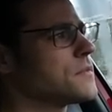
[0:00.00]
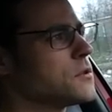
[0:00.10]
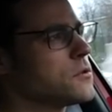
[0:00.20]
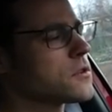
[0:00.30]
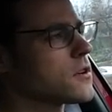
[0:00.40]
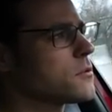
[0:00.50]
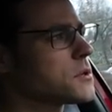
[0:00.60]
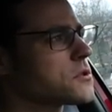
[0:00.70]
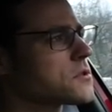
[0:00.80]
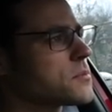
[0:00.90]
you can
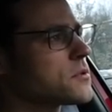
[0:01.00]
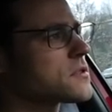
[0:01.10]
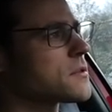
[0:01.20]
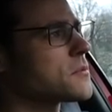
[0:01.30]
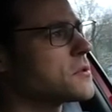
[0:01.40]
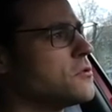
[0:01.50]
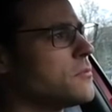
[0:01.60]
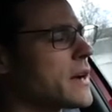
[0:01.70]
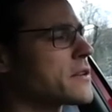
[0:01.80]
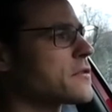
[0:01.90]
always just put some new
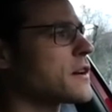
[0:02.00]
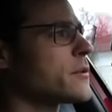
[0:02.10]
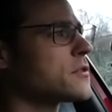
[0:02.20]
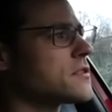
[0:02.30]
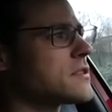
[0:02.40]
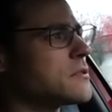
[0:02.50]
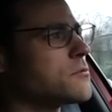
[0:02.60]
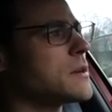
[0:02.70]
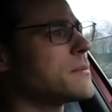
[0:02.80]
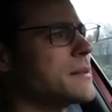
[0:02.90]
microfiber on the
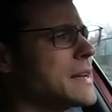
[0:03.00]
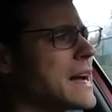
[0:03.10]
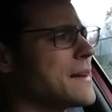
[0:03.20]
steering wheel. But